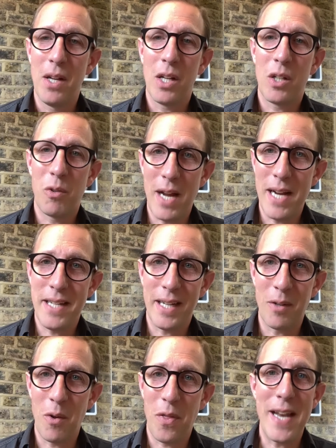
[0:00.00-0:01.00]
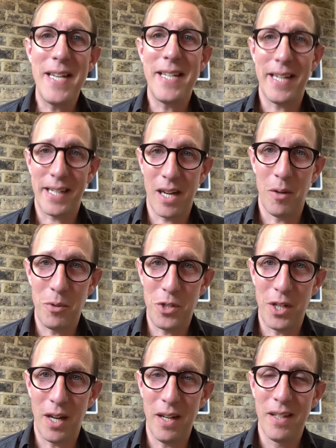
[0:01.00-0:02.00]
creating authentic
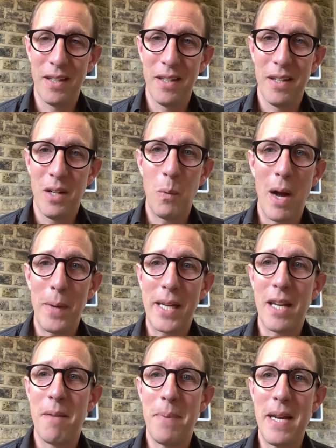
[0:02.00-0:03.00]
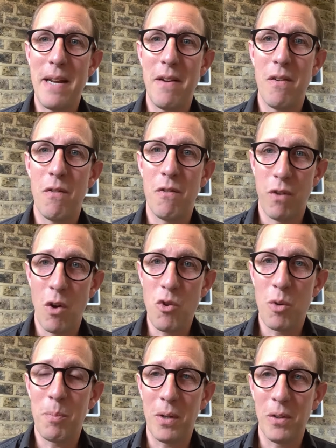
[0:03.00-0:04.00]
culture where we can be
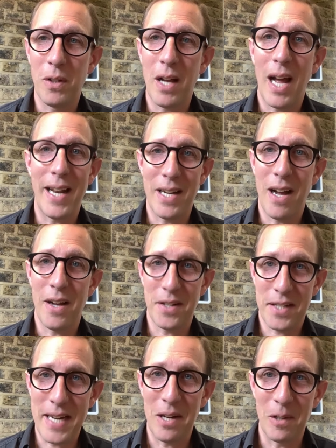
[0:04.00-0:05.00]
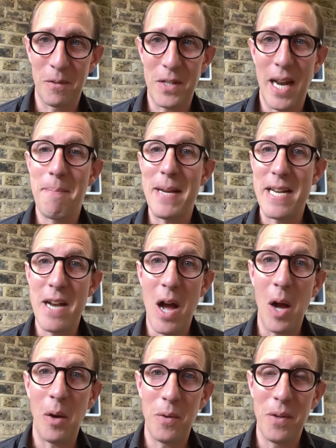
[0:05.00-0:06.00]
vulnerable and ourselves and be
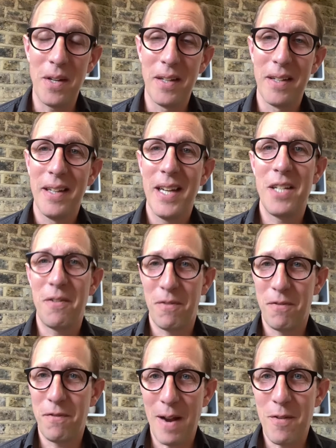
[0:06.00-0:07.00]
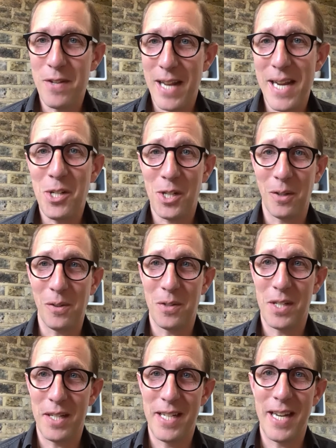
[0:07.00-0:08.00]
known is foundational
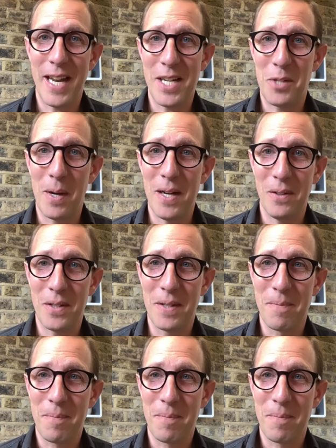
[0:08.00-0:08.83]
to today's world.